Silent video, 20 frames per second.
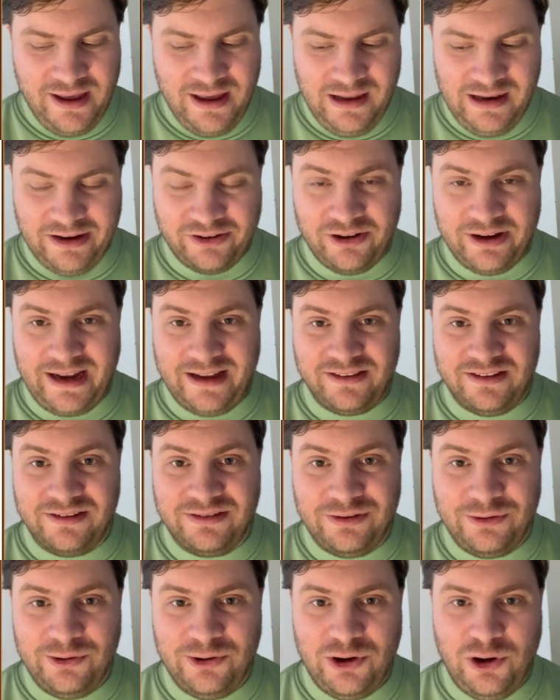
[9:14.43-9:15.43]
Like you get the
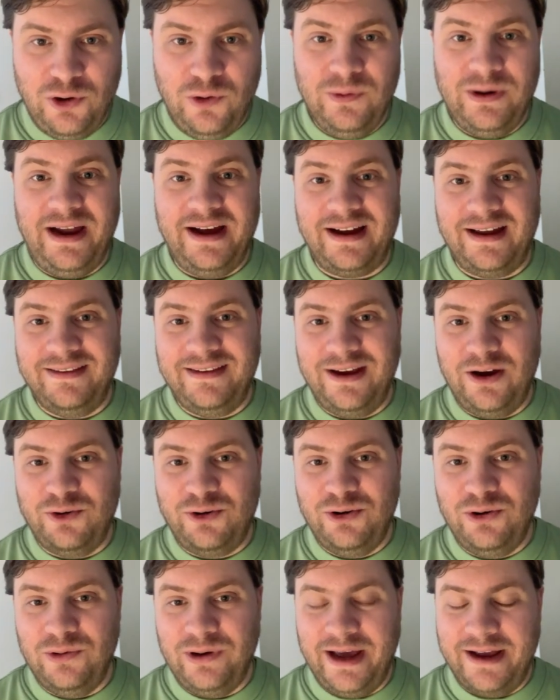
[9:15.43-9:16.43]
Sugo, like a day or
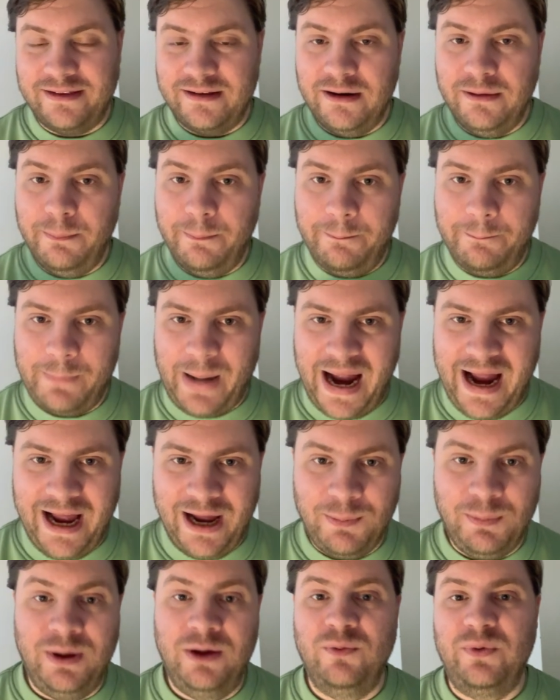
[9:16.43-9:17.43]
two later,
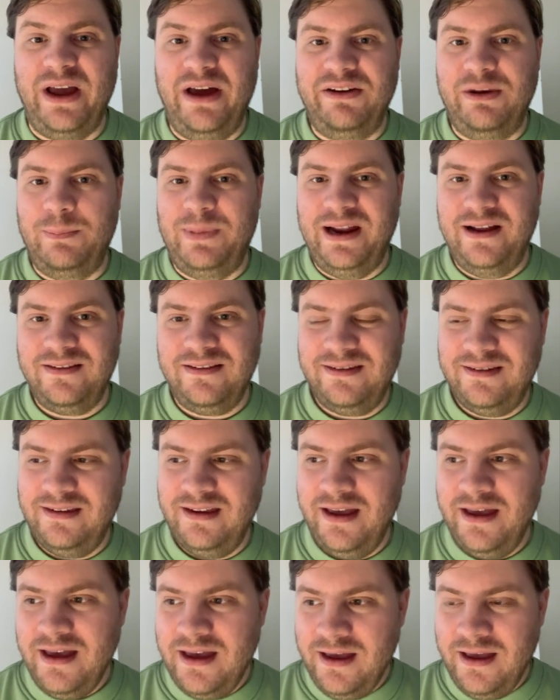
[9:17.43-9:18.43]
bam, we had a Blitz.
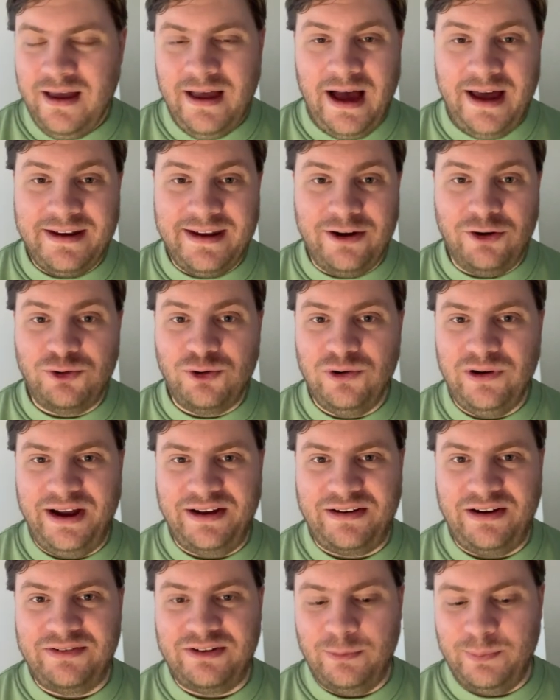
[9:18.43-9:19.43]
A day or two
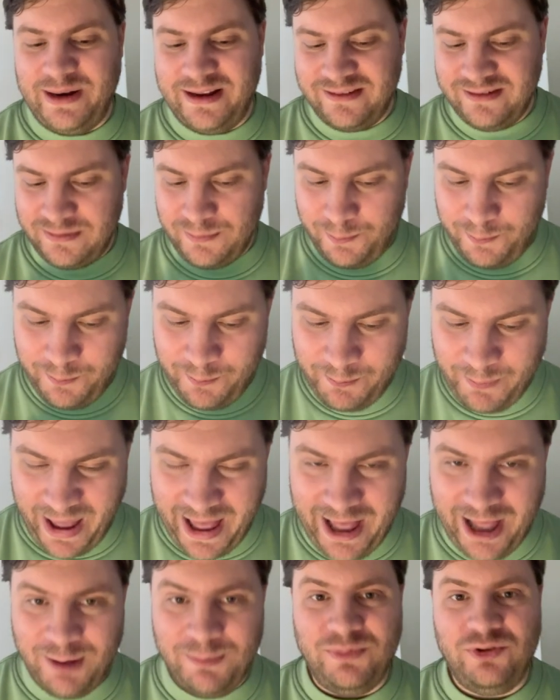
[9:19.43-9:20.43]
later after Blitz,
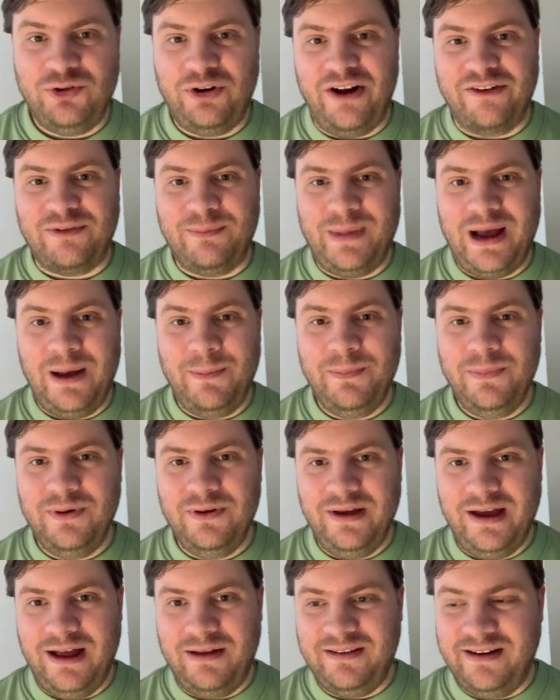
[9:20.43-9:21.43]
bam, Trash Map.
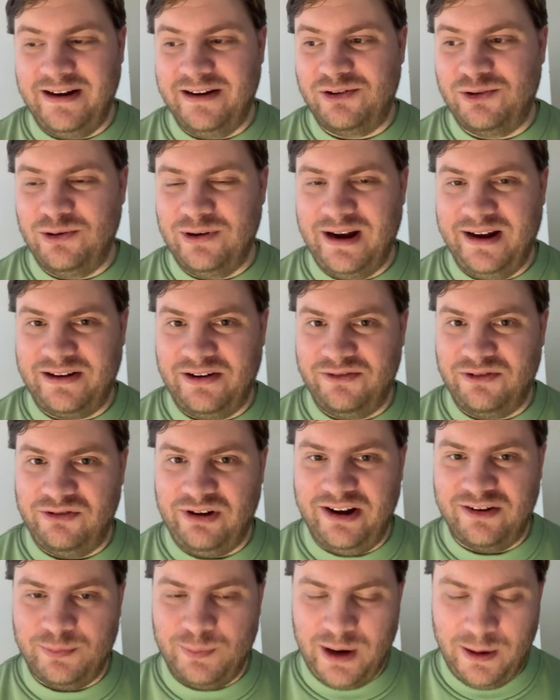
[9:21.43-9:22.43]
A day or two later after
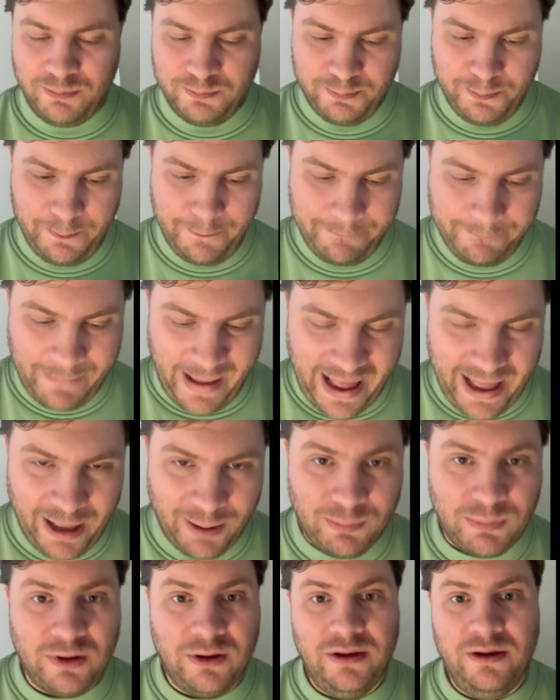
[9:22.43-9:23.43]
Trash Map,
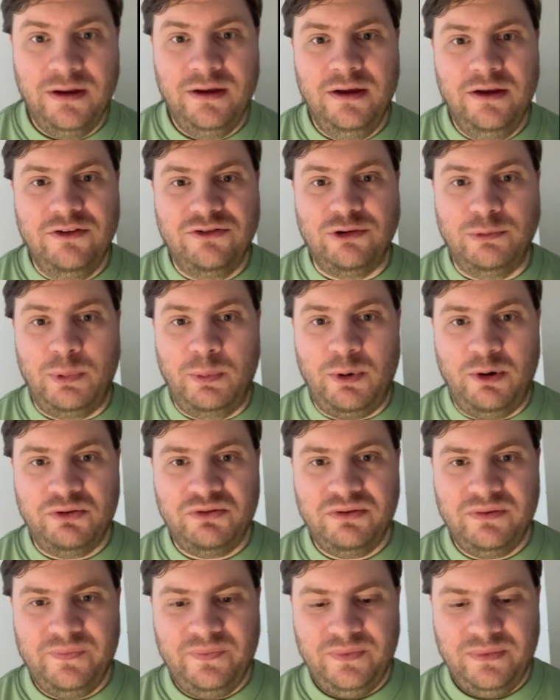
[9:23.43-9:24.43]
bam, Super
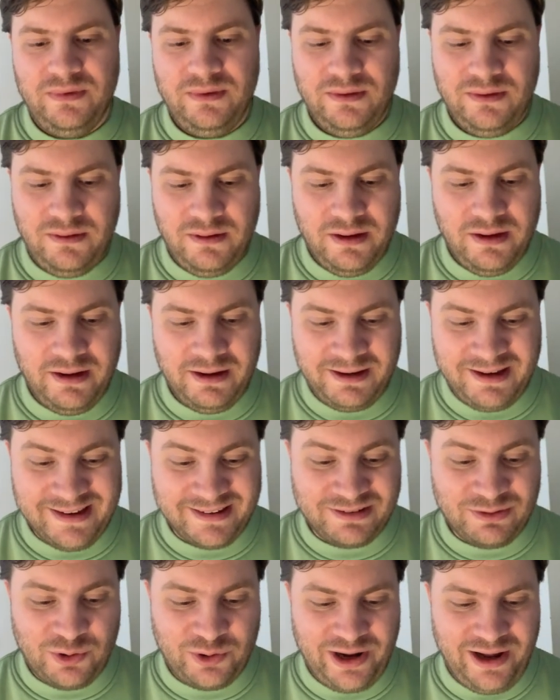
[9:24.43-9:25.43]
Boss
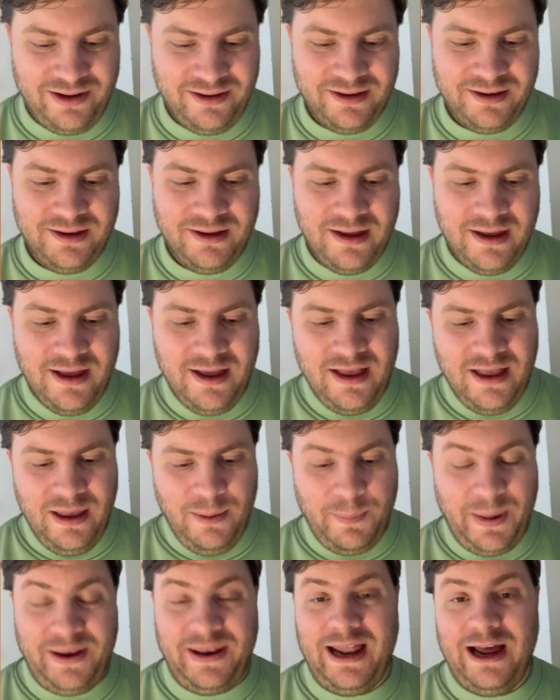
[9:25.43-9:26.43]
Kizuna.
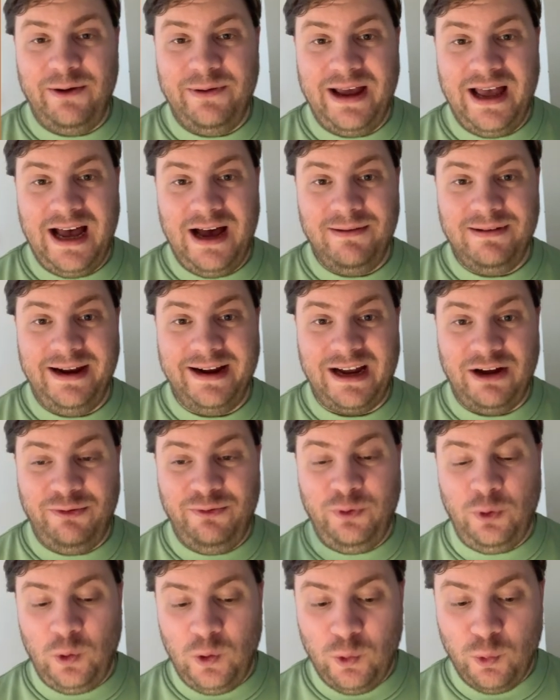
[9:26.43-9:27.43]
But now we have like a
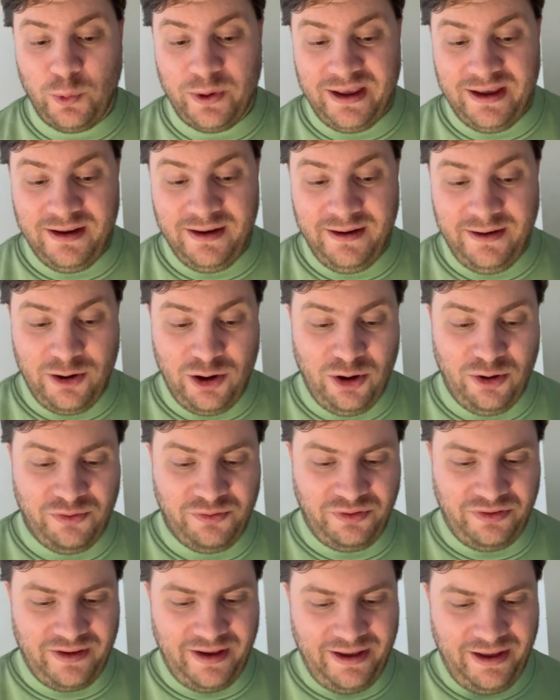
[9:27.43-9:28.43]
full week of
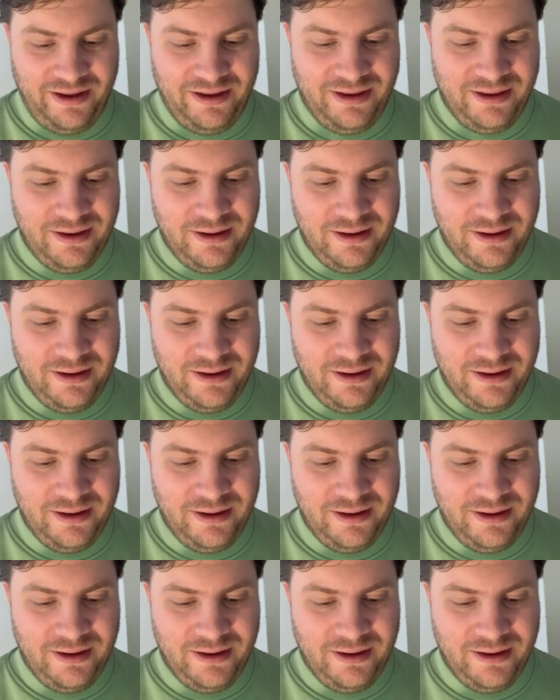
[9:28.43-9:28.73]
the